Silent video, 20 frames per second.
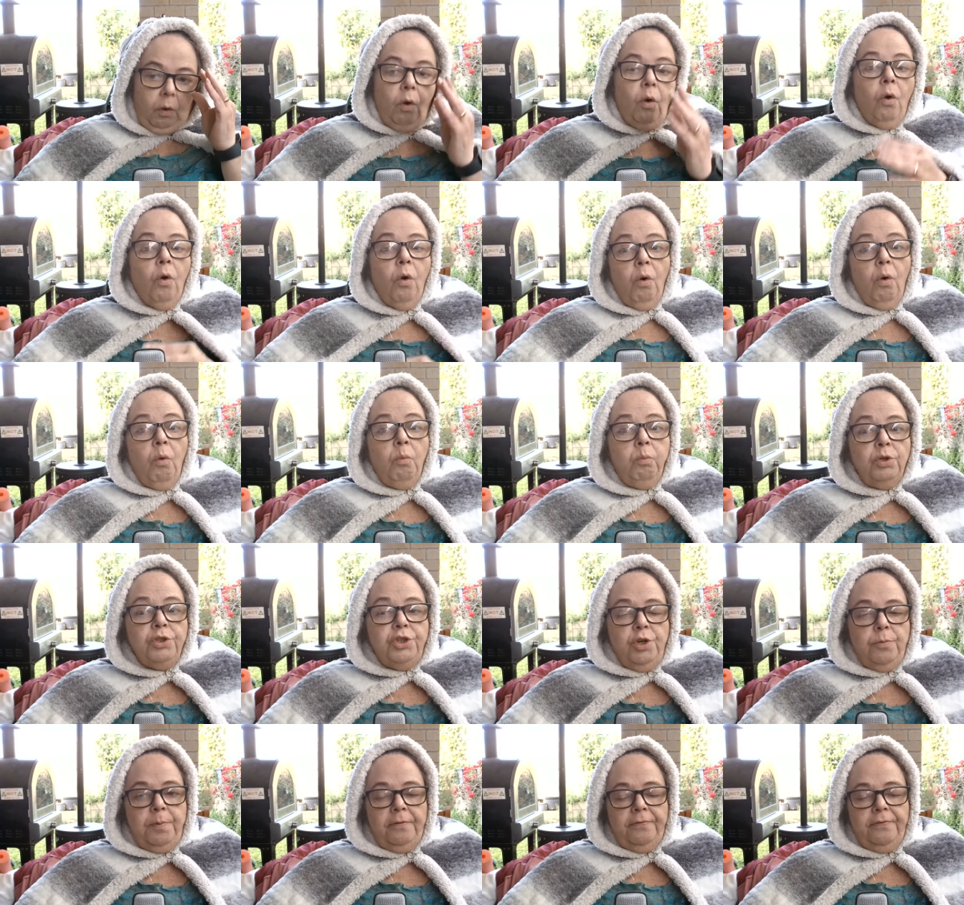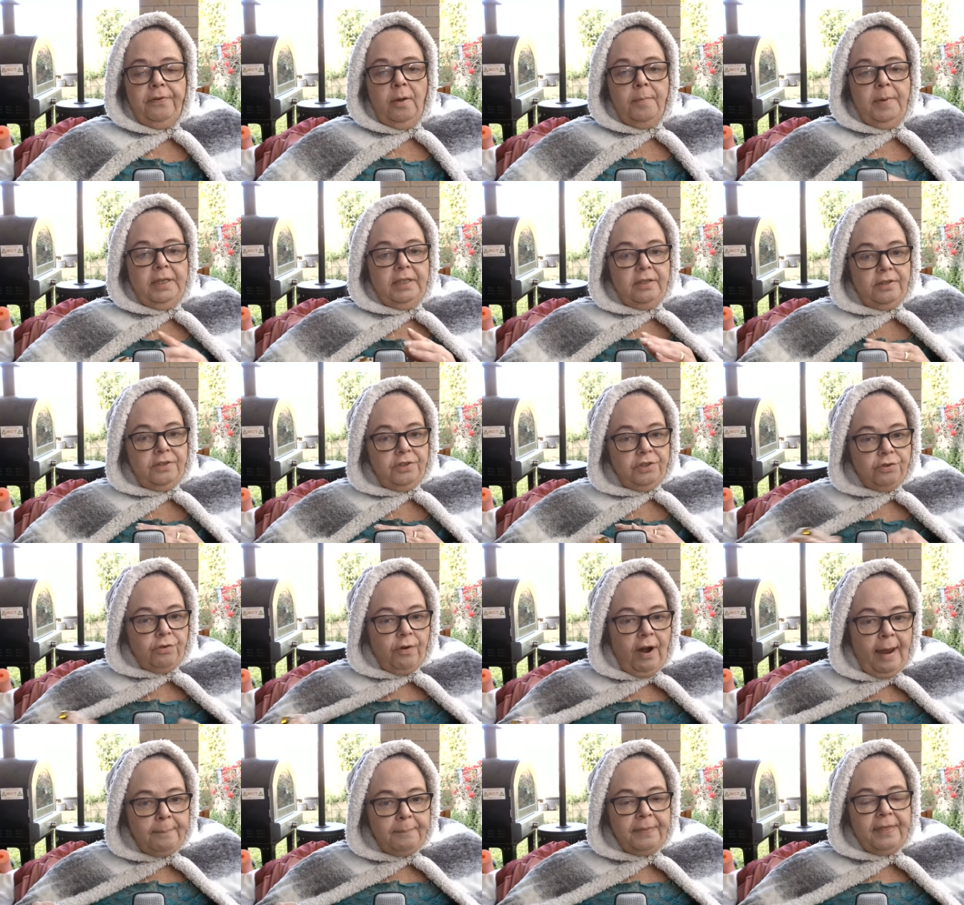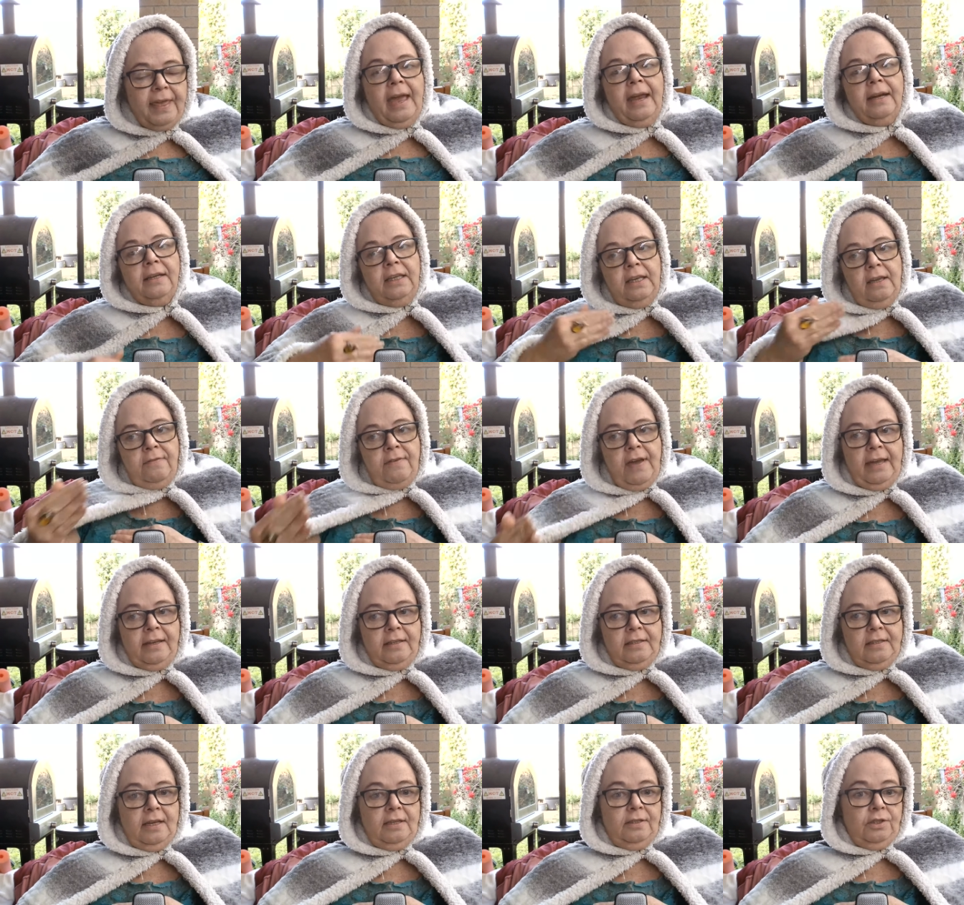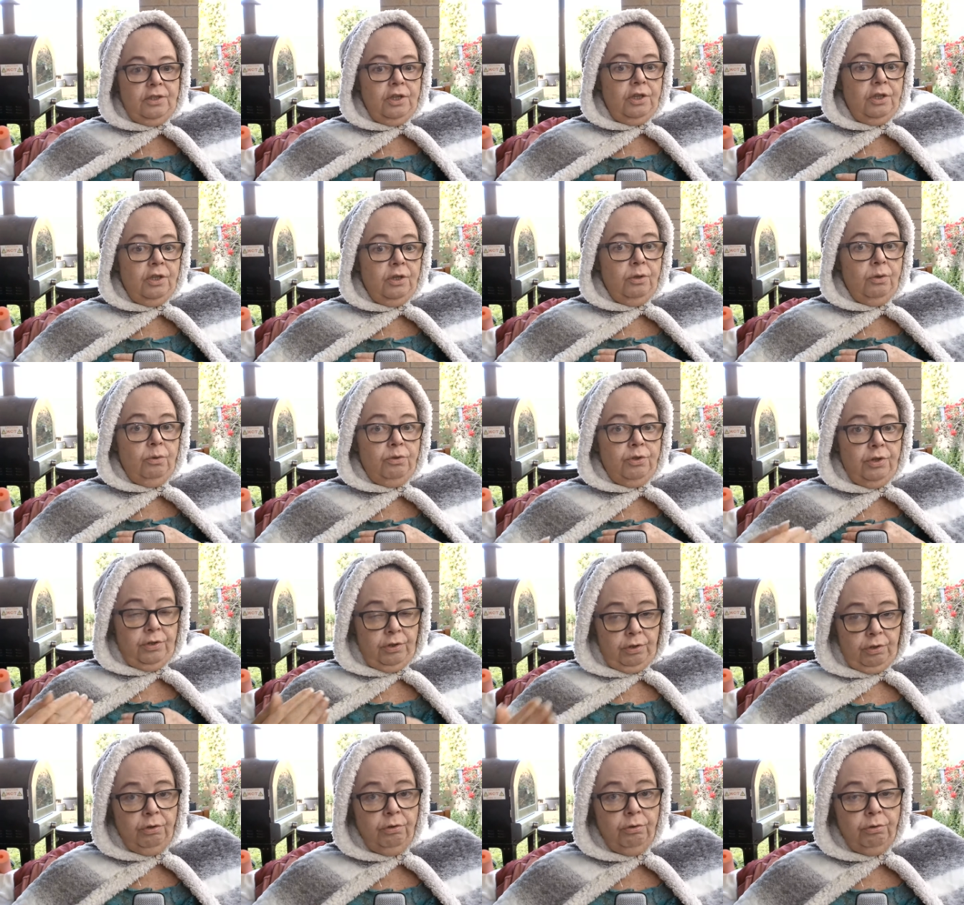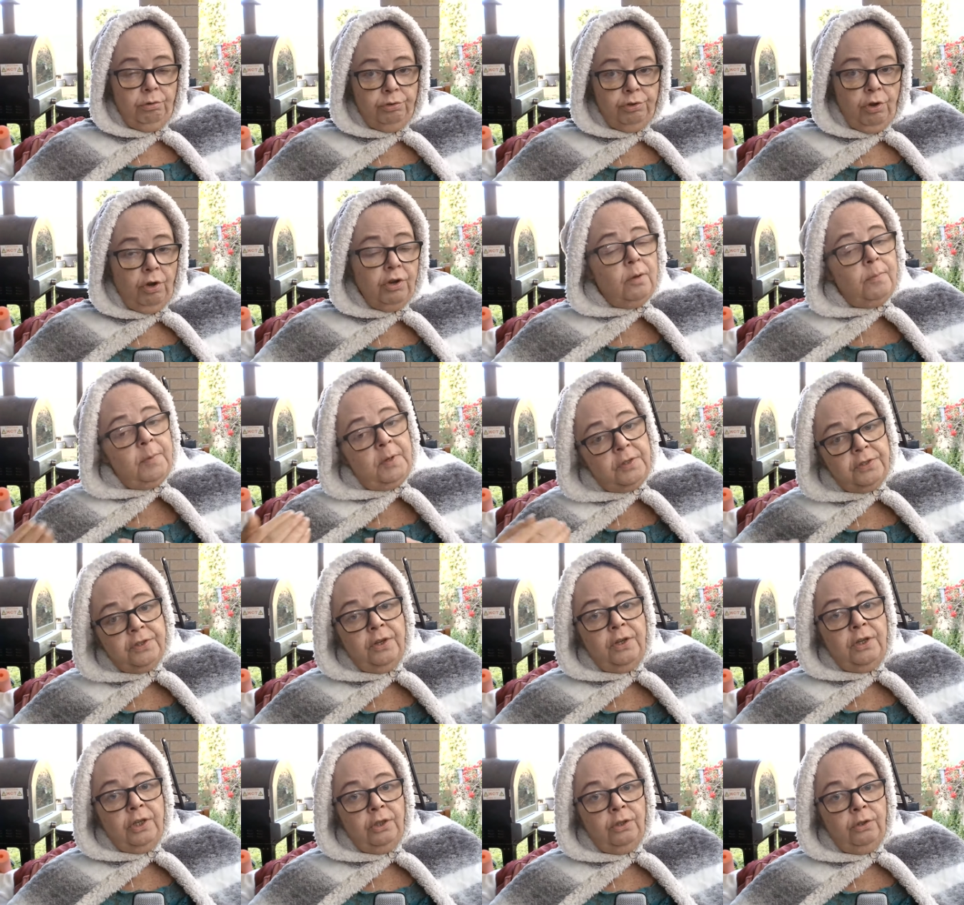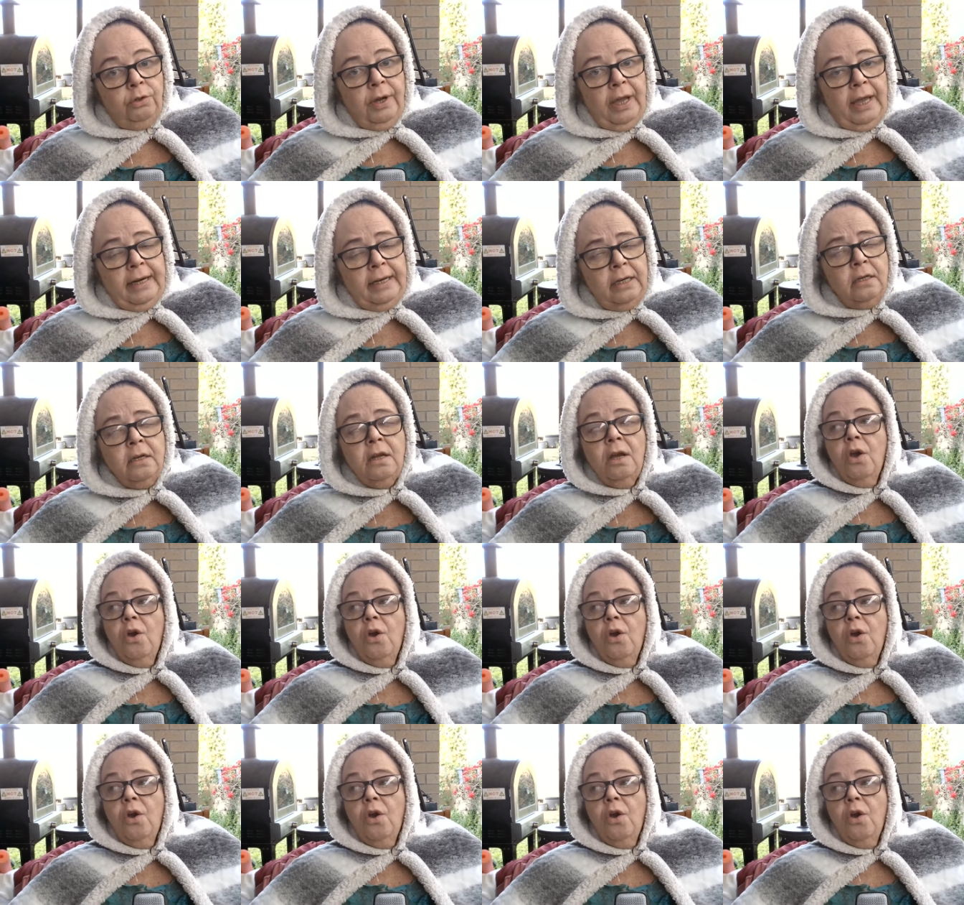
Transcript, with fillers: Or would you prefer me to scrap that, give access to you to the Google documents so you can look at it?